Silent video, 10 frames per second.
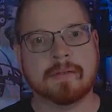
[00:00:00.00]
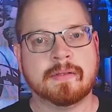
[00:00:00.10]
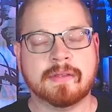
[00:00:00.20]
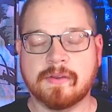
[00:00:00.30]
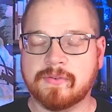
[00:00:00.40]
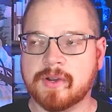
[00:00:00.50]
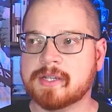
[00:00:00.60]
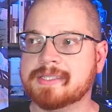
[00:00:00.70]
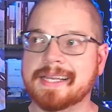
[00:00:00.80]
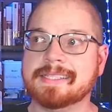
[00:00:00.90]
the
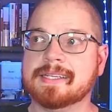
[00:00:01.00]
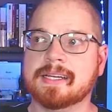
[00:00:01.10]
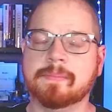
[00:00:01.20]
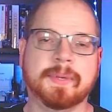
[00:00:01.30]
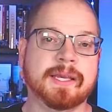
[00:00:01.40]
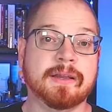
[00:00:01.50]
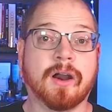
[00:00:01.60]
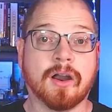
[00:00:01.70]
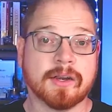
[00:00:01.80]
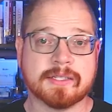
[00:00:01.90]
first is going to be
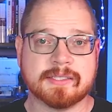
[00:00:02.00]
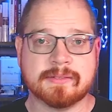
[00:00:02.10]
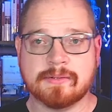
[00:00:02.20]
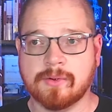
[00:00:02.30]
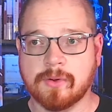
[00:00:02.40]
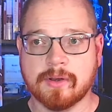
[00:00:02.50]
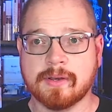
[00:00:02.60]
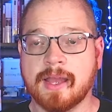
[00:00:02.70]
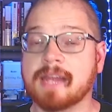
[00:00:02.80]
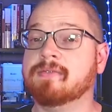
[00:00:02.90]
ARCs, or
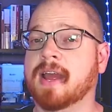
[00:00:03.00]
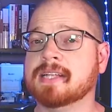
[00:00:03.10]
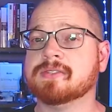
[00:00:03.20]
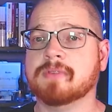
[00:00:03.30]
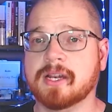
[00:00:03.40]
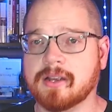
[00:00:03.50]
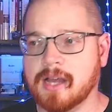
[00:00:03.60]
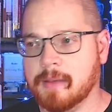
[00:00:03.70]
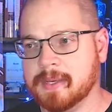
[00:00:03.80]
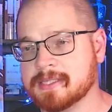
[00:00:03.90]
Advanced Reader
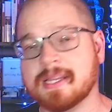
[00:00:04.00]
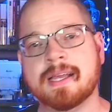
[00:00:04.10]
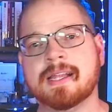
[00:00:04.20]
Copies.